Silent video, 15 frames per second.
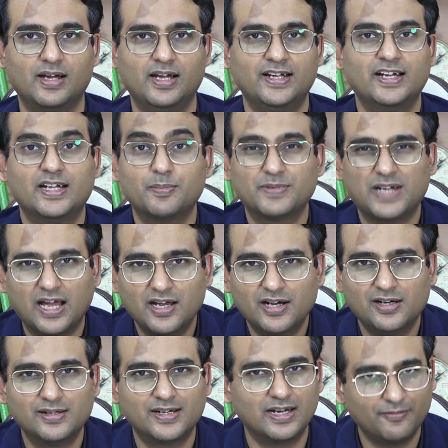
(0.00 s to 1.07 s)
I get up
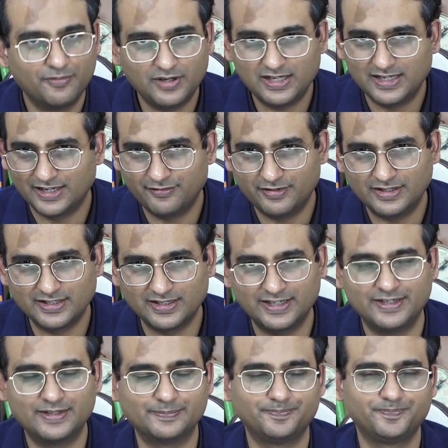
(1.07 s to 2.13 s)
tired and feeling heavy in the
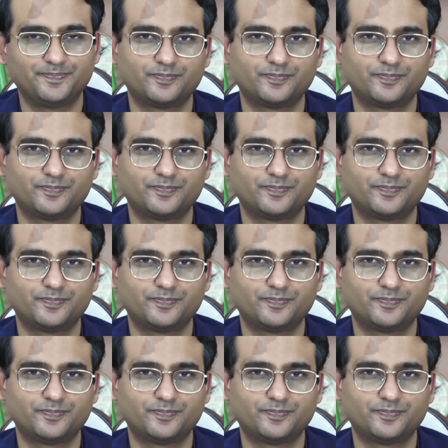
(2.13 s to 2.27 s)
head.